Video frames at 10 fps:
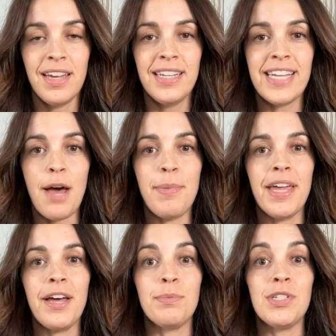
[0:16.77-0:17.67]
Tapping
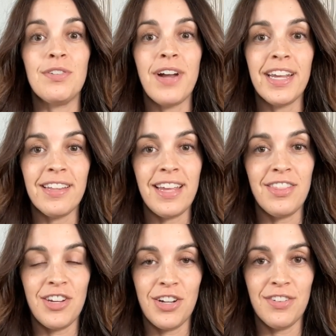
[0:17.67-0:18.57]
helps to regulate
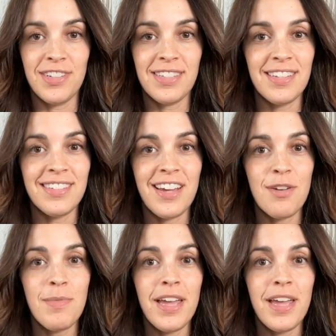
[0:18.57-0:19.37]
the nervous system